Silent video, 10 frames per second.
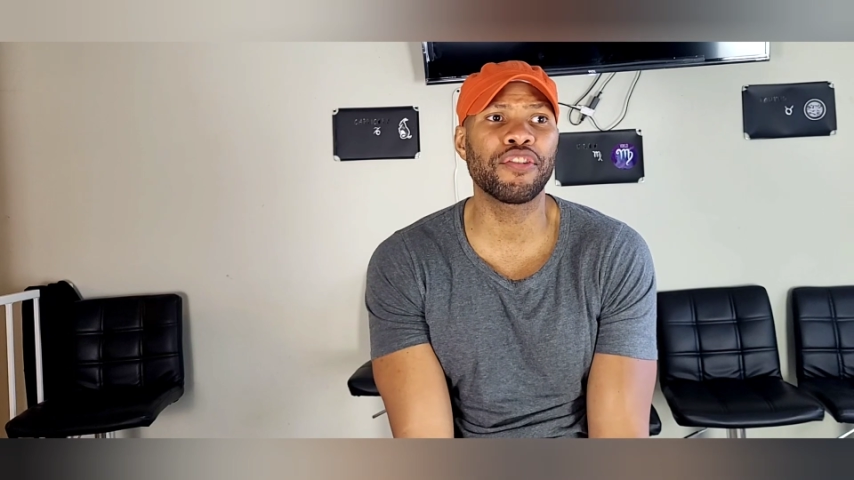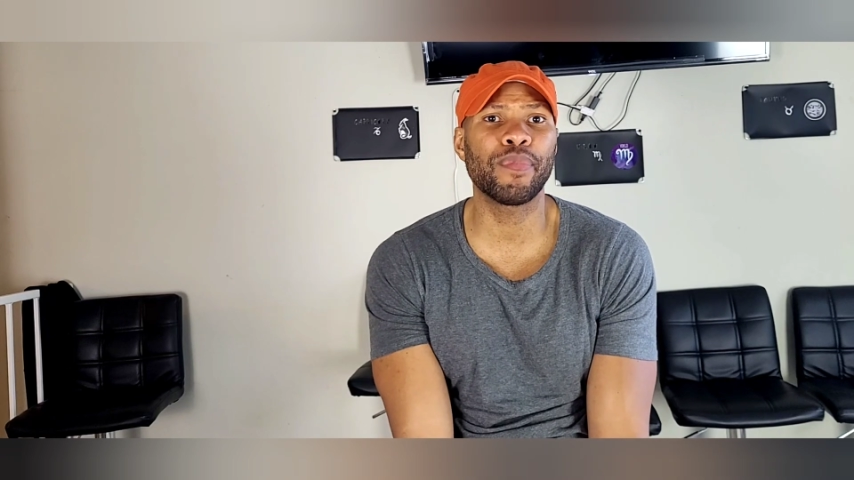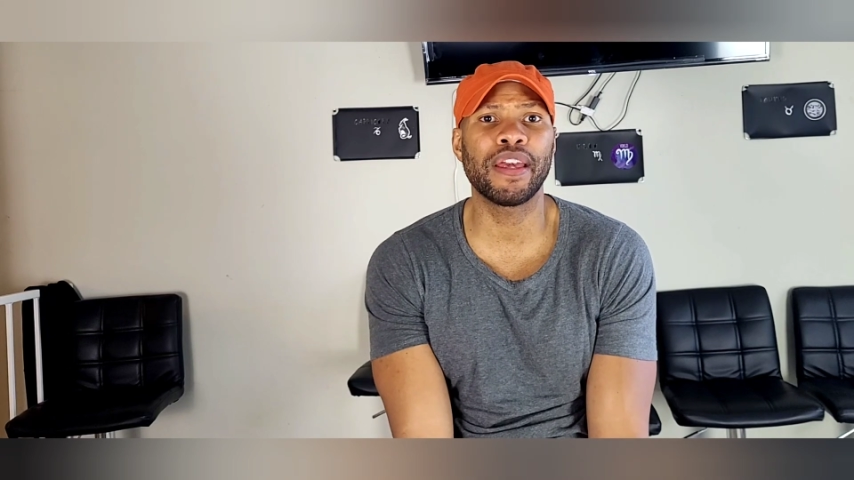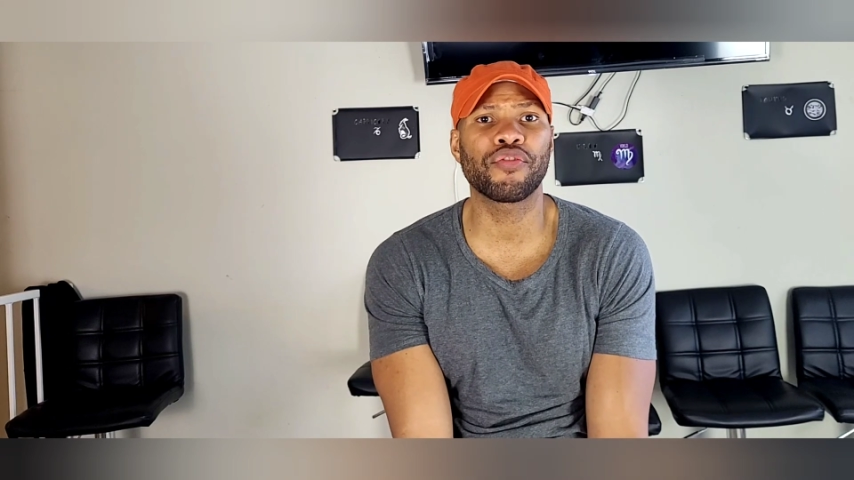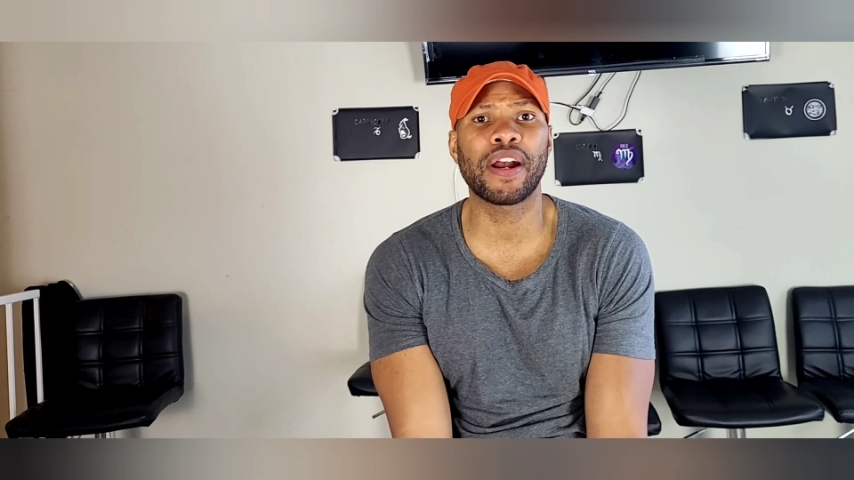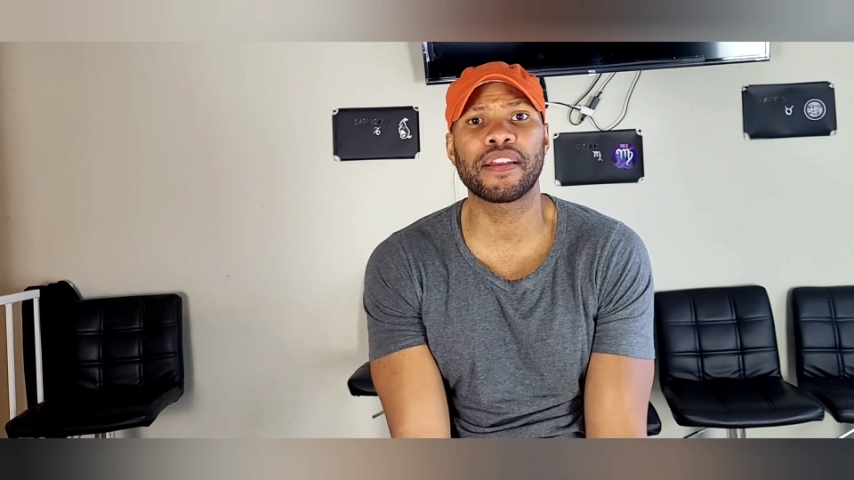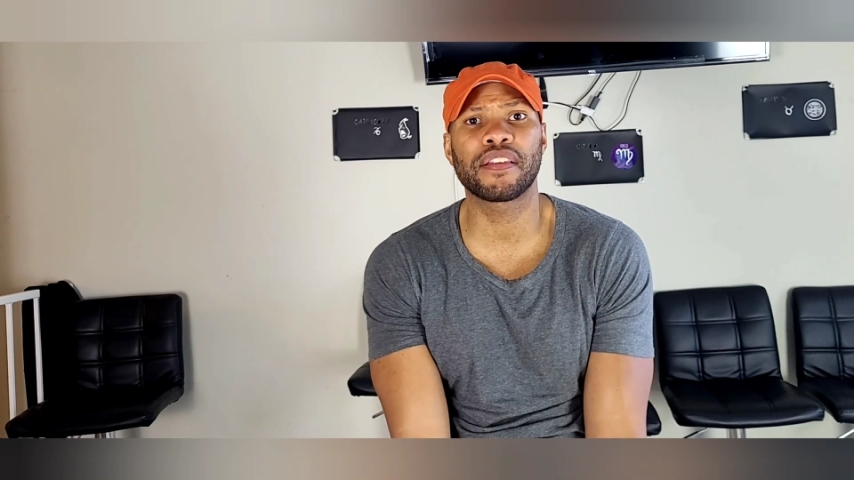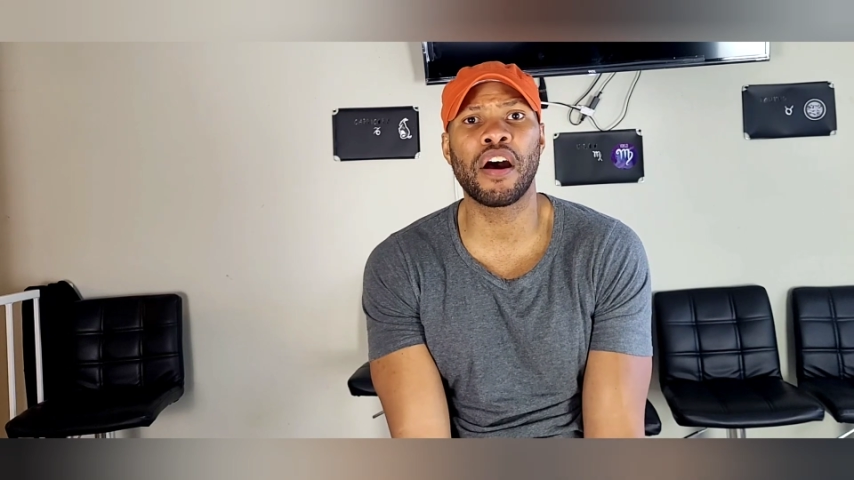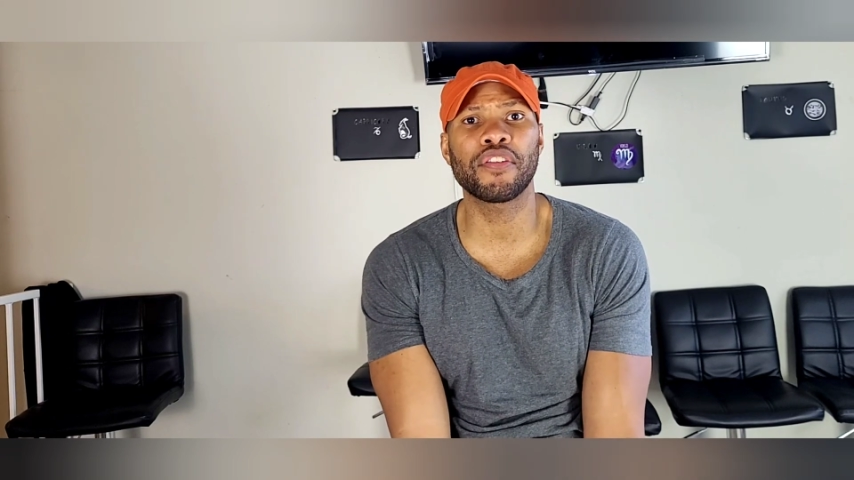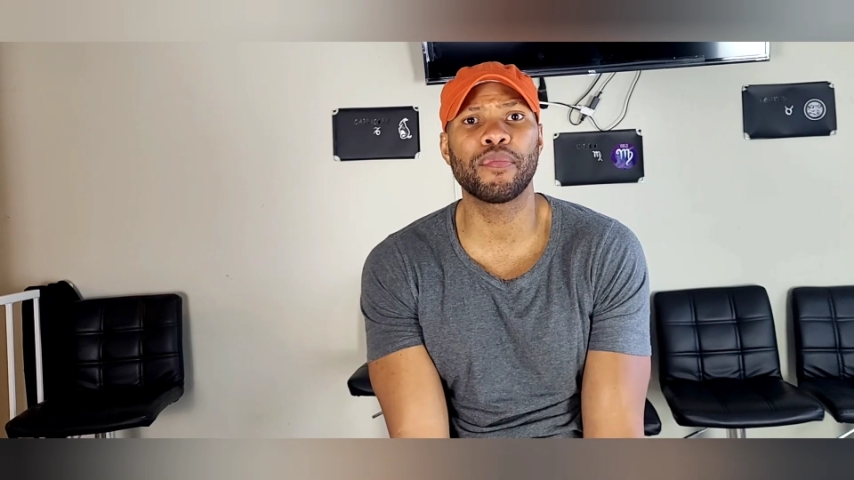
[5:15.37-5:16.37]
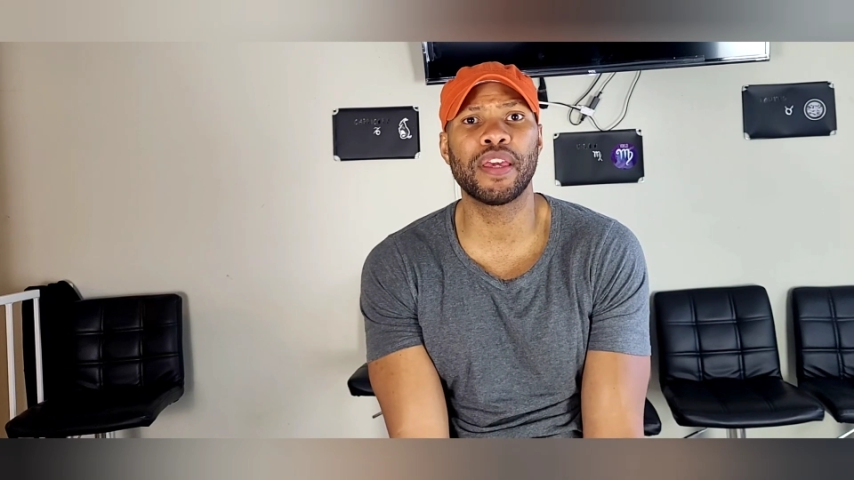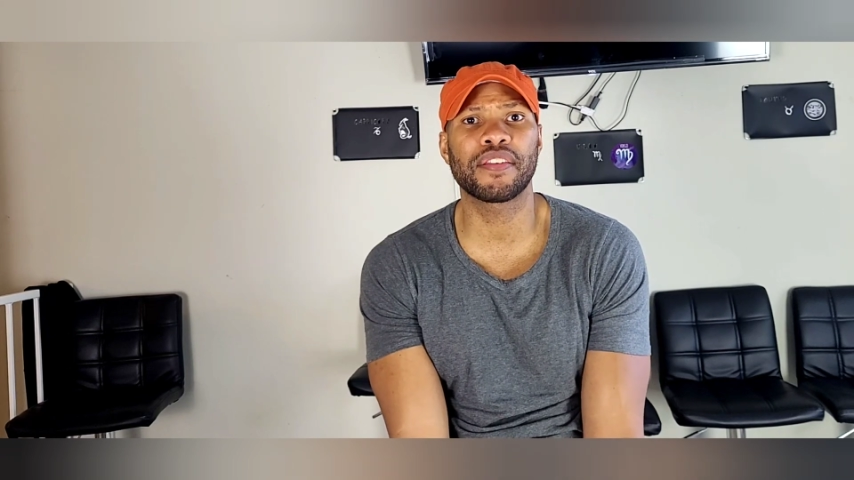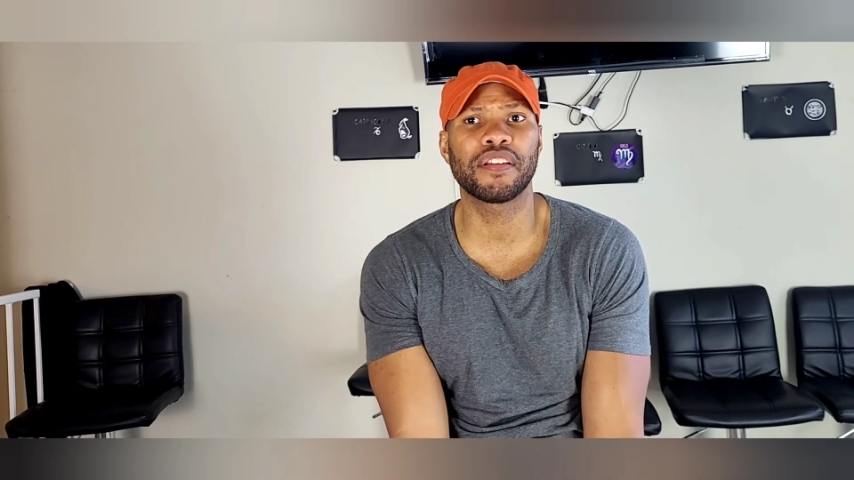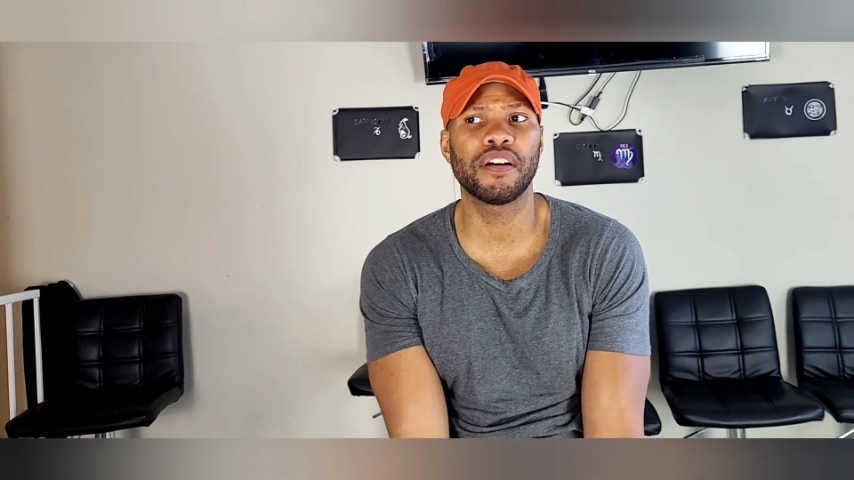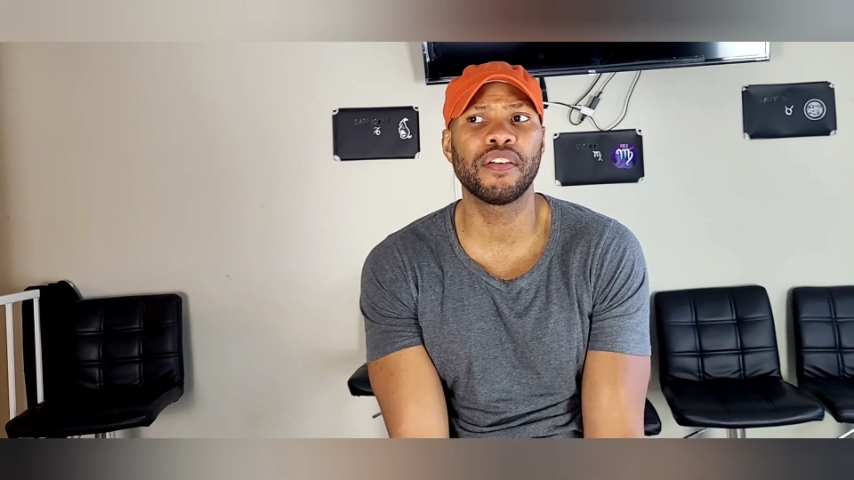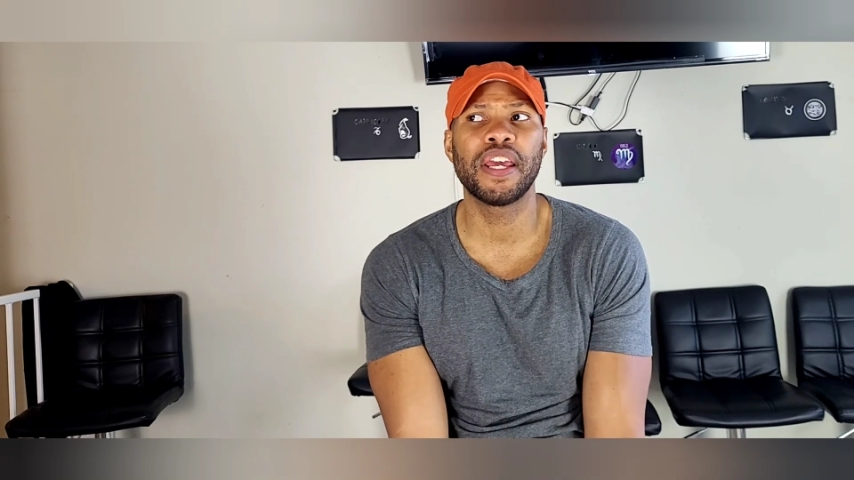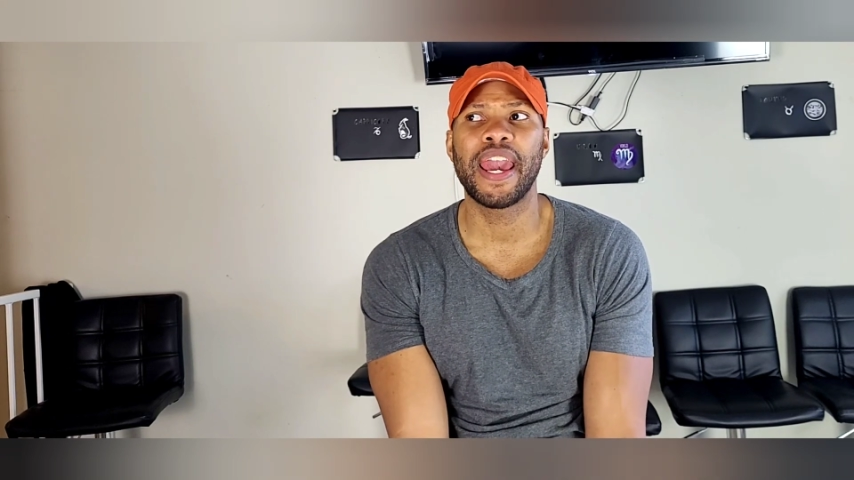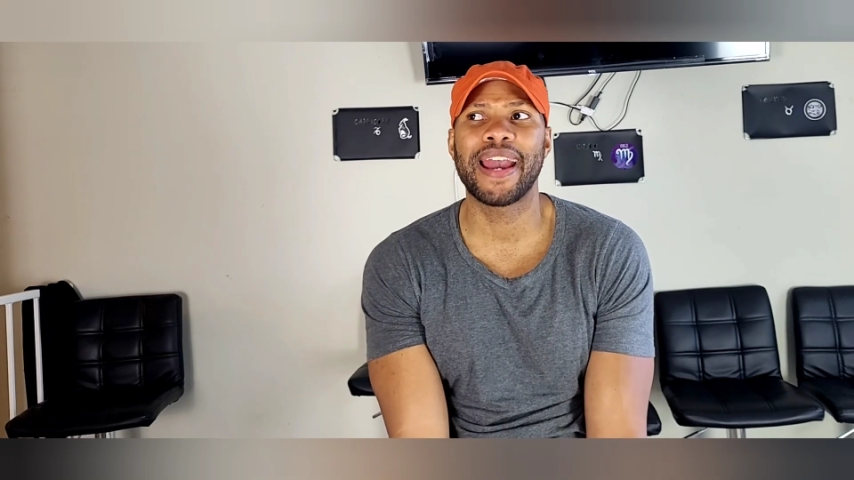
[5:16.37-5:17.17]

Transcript: in me and try to talk to me and stuff.